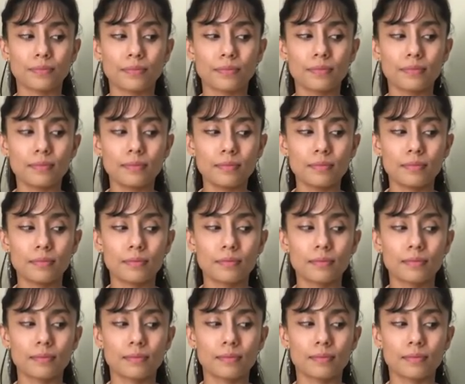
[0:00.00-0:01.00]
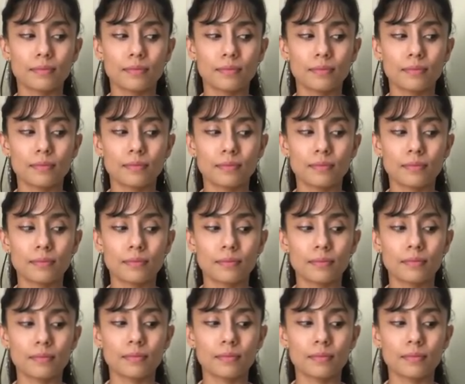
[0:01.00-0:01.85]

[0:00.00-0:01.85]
Nothing is said.